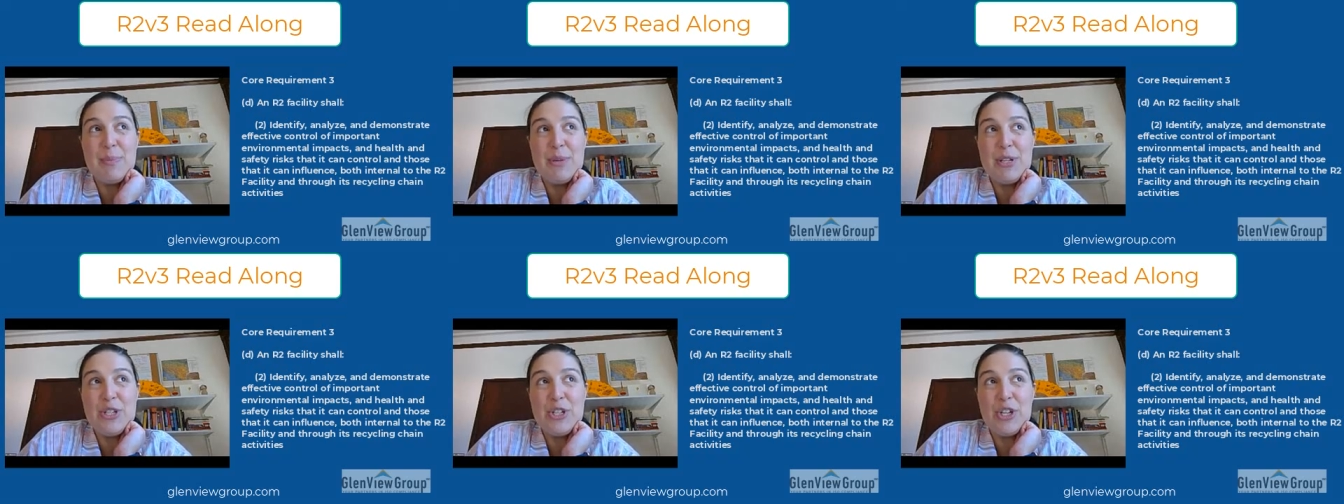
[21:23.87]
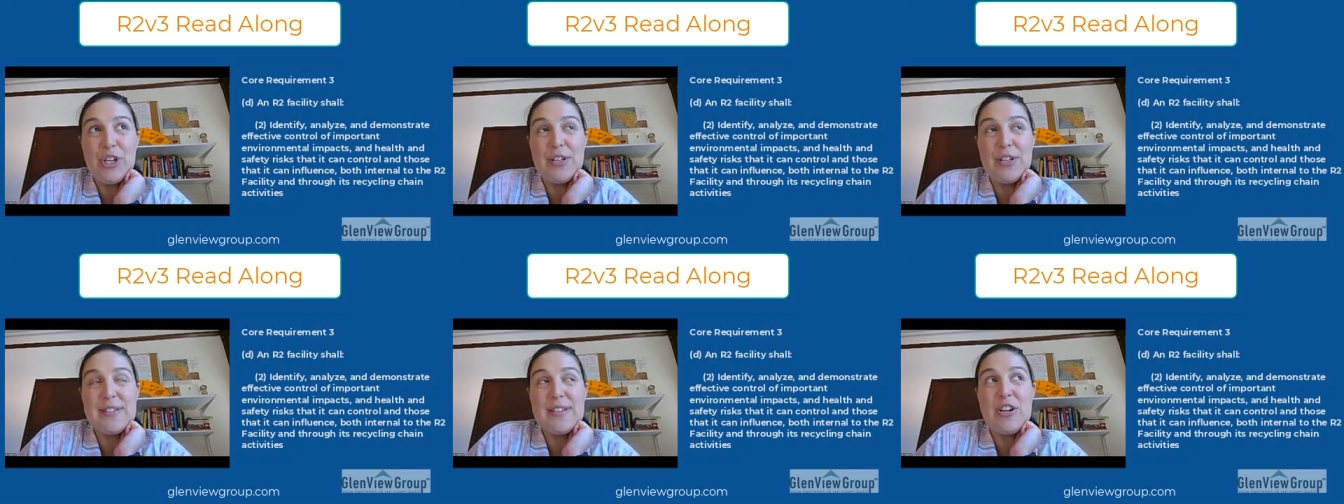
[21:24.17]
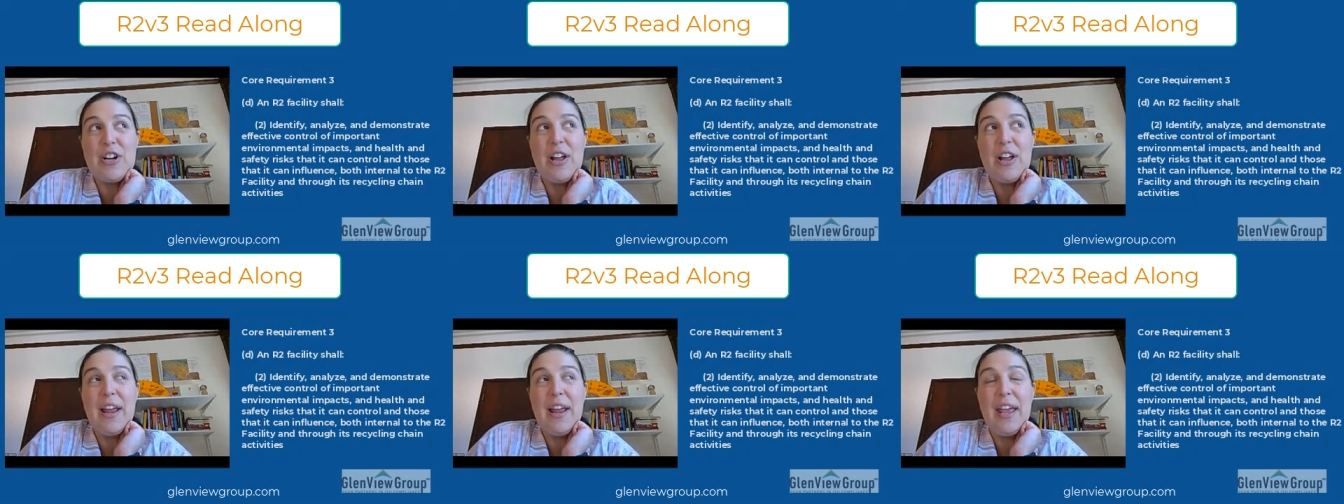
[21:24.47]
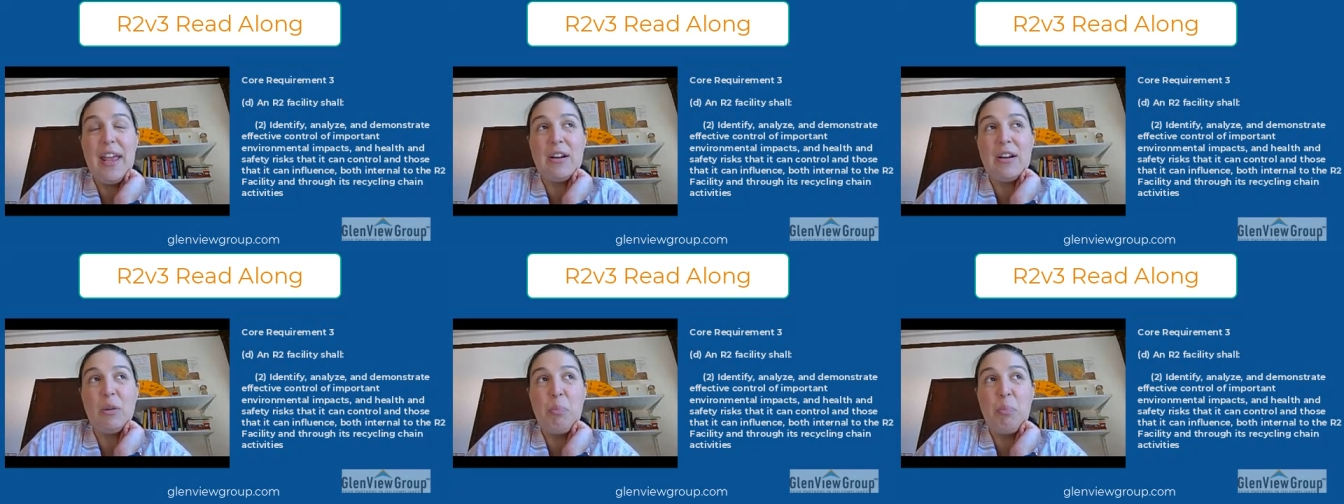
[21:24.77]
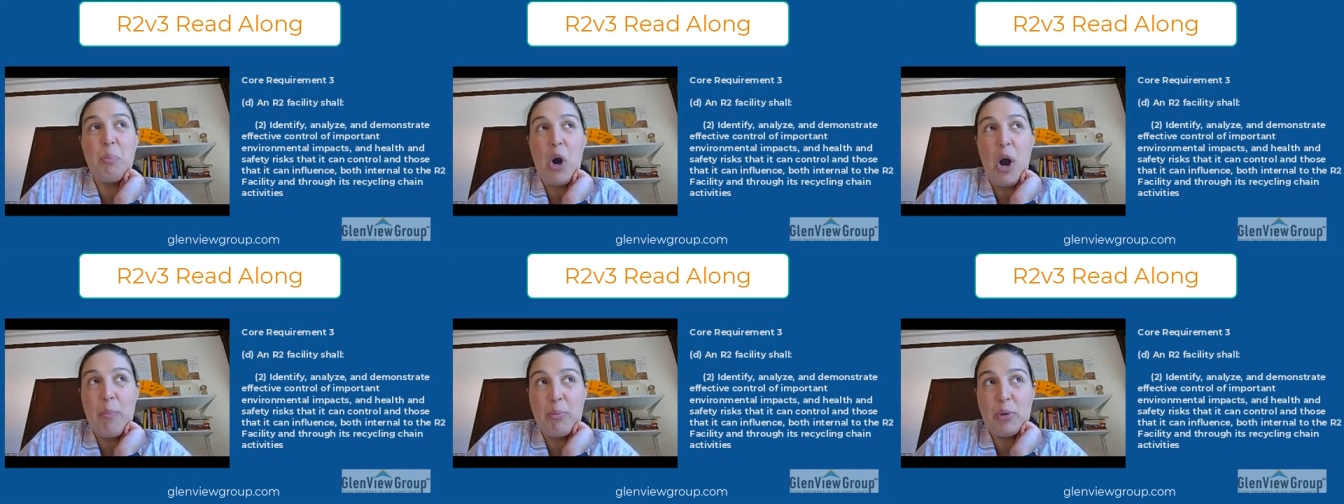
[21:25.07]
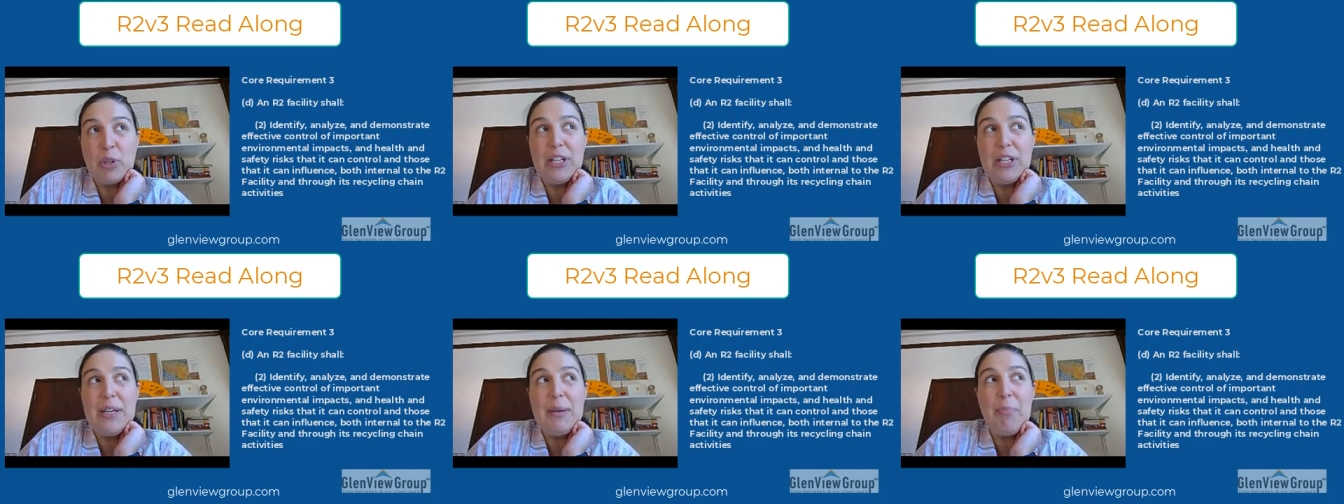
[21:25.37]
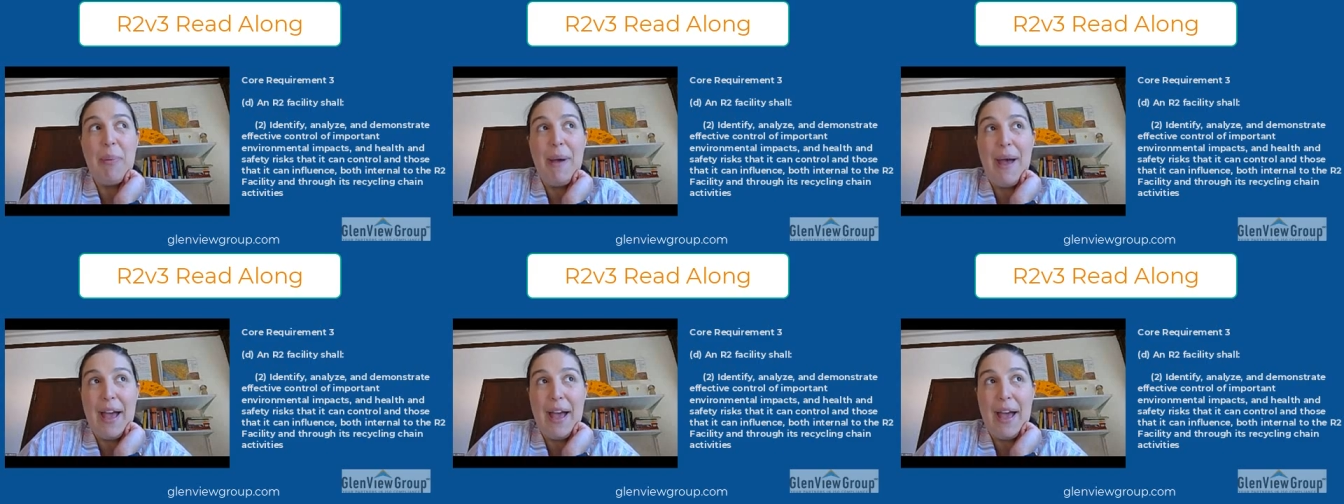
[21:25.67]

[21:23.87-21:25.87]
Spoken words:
materials are not handled properly,